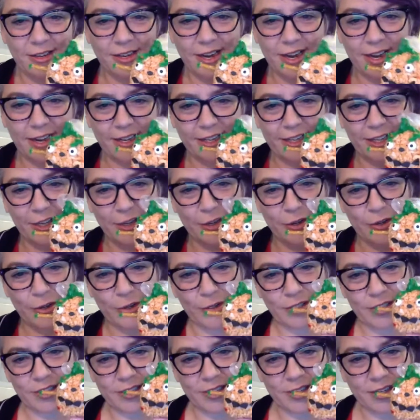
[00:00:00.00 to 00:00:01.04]
Kind of
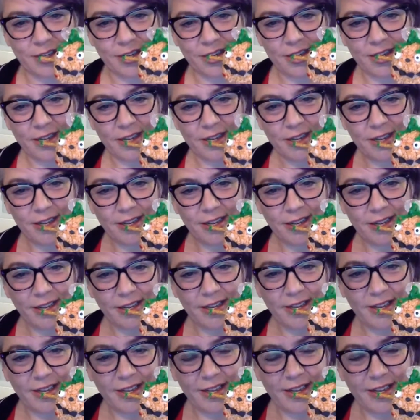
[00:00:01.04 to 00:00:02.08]
cute.
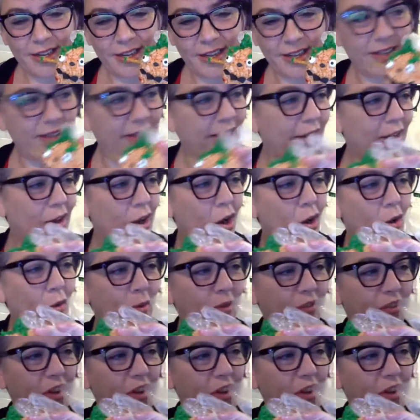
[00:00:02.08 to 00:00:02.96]
Then, oh,